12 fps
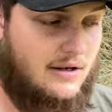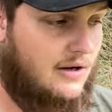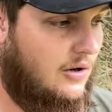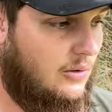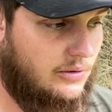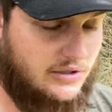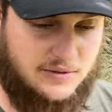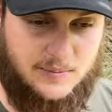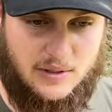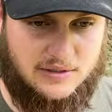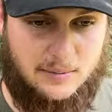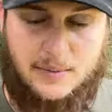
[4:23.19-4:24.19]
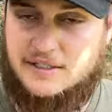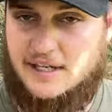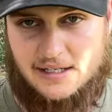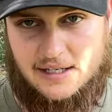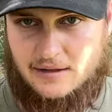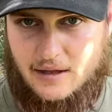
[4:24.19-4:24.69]
holy smoke, somebody's got
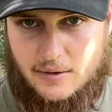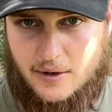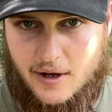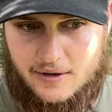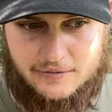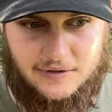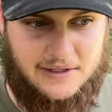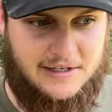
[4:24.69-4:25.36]
to cut that off